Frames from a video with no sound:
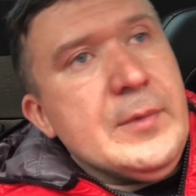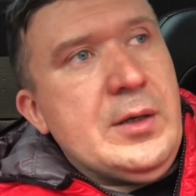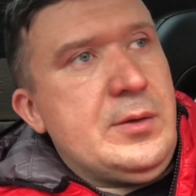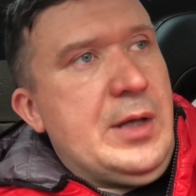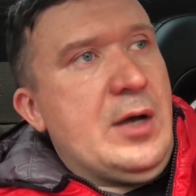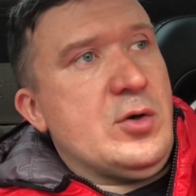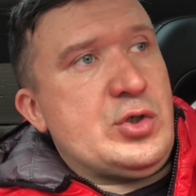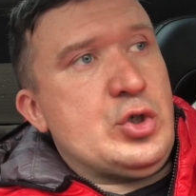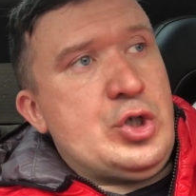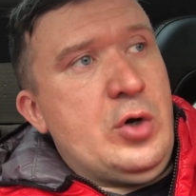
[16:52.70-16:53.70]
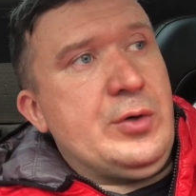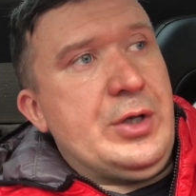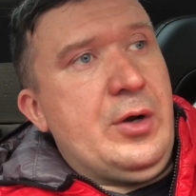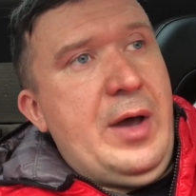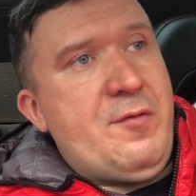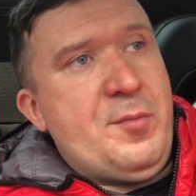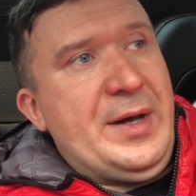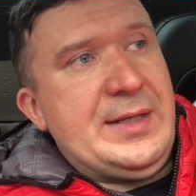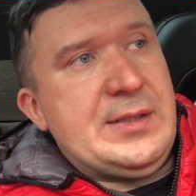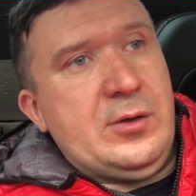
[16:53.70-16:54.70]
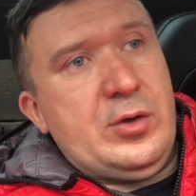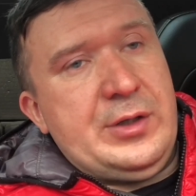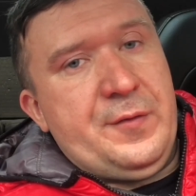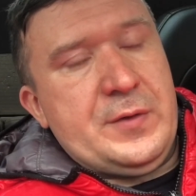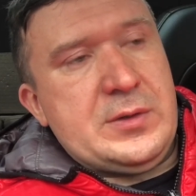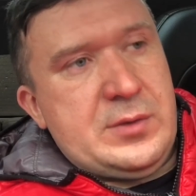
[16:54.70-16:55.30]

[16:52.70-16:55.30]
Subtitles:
that goes to show, you know, everybody's a little different.